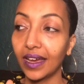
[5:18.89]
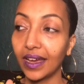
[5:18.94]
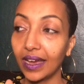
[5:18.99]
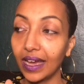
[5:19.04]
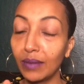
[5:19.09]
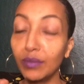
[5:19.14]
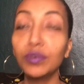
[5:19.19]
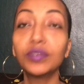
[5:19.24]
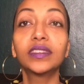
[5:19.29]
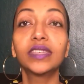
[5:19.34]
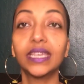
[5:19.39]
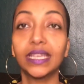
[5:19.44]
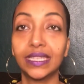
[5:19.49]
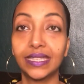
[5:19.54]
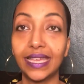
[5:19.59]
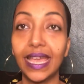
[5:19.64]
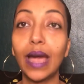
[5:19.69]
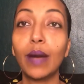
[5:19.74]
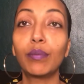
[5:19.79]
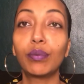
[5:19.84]
I'm using the
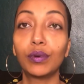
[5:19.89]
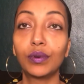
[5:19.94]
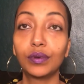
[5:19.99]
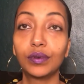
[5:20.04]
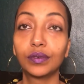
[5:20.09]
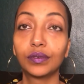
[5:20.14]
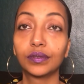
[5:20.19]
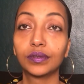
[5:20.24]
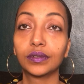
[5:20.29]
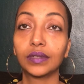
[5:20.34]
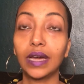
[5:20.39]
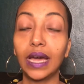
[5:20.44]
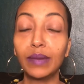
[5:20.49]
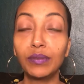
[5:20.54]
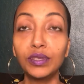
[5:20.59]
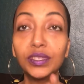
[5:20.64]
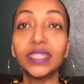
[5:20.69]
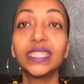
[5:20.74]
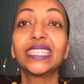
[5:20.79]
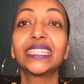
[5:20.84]
example, I'm
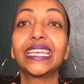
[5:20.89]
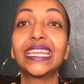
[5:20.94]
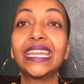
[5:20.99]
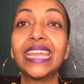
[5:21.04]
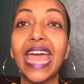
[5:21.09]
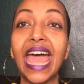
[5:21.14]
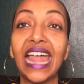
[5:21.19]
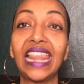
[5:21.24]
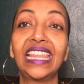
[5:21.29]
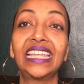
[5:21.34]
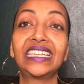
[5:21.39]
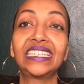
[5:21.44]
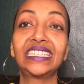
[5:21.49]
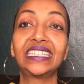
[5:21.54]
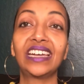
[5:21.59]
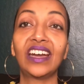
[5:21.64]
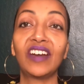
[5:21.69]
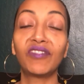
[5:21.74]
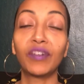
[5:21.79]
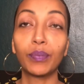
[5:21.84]
using this
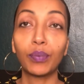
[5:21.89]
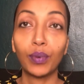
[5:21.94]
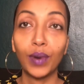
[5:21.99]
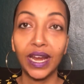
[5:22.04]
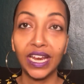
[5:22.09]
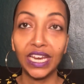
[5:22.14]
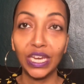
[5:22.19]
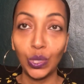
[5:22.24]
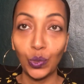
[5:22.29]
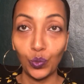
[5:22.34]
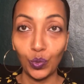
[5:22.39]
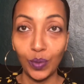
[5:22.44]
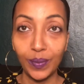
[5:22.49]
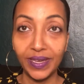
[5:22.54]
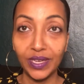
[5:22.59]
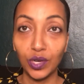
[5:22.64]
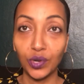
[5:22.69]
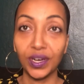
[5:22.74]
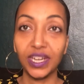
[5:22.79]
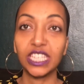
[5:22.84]
analogy of a pregnant
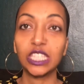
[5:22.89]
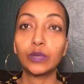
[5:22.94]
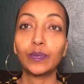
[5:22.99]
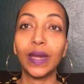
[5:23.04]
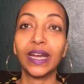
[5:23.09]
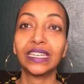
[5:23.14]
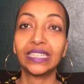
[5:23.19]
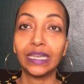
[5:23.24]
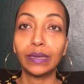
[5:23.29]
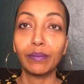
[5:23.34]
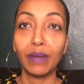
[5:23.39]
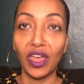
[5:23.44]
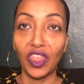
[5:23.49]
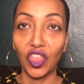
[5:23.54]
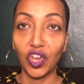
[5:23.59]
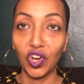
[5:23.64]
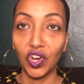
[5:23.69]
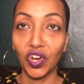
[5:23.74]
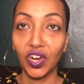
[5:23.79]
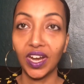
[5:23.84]
woman or expecting
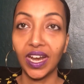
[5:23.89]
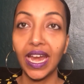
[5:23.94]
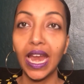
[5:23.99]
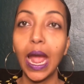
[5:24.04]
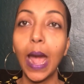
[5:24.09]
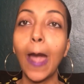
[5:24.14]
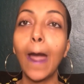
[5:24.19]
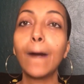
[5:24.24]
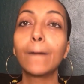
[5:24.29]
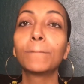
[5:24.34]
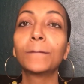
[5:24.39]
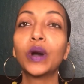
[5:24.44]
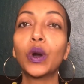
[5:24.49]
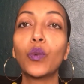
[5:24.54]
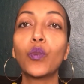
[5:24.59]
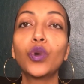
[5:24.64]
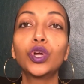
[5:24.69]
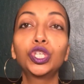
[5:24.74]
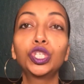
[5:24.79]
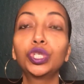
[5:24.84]
mother. But I
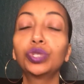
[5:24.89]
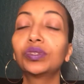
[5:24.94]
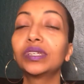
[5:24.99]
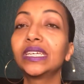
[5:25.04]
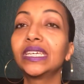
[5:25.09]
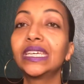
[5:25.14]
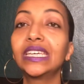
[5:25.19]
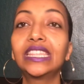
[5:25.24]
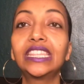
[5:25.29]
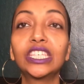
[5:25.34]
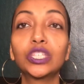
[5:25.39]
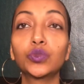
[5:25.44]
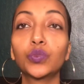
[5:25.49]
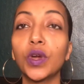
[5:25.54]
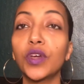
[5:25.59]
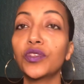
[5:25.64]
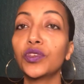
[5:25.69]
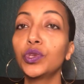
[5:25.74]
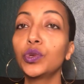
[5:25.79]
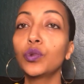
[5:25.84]
want you to get this,
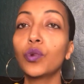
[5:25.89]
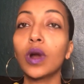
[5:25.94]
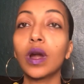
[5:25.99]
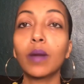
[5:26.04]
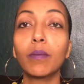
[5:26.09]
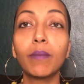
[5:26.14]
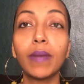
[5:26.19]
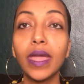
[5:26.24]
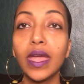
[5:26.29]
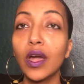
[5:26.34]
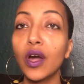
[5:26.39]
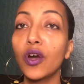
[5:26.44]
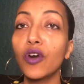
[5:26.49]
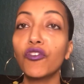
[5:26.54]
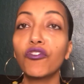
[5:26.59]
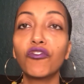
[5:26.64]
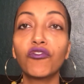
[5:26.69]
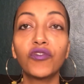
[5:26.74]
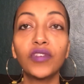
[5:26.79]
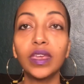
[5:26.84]
whether you are male,
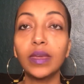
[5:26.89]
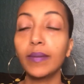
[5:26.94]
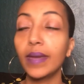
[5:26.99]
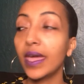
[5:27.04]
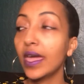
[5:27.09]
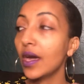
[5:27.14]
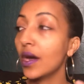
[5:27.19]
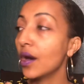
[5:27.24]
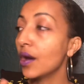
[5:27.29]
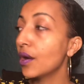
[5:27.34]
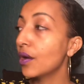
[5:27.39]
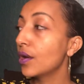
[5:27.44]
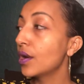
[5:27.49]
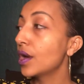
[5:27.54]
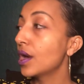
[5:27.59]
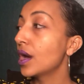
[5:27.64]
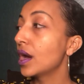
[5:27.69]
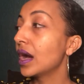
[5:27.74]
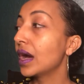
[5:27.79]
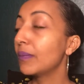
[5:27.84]
female,
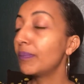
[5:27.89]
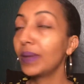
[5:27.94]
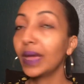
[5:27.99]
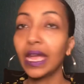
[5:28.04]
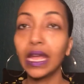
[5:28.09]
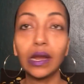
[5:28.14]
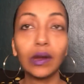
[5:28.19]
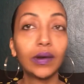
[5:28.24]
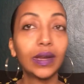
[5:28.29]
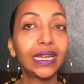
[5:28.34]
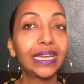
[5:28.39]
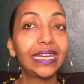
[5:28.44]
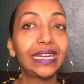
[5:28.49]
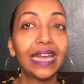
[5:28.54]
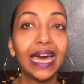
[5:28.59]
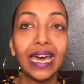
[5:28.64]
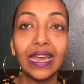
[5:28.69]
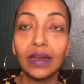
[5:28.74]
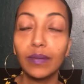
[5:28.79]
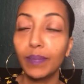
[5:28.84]
a parent,
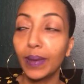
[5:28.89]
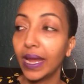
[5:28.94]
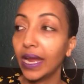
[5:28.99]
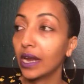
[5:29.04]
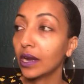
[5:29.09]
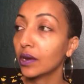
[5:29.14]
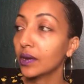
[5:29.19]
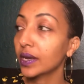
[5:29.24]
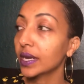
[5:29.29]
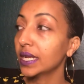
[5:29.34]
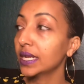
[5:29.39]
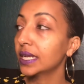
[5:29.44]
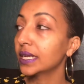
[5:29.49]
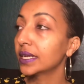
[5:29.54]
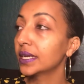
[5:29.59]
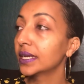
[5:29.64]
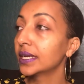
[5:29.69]
not a parent,